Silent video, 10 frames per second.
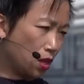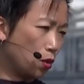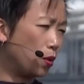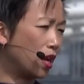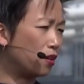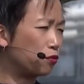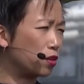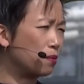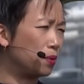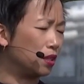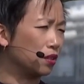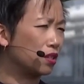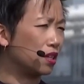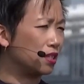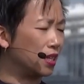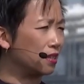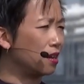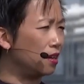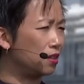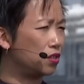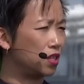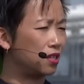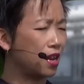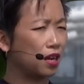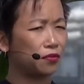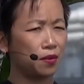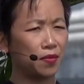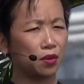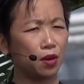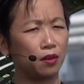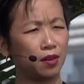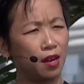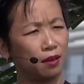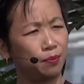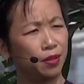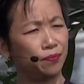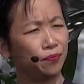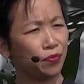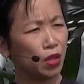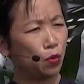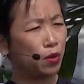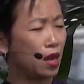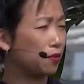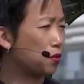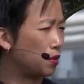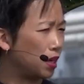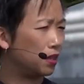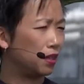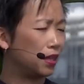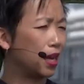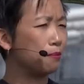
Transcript: We have rebuilt our technology stack from the ground up. We have created a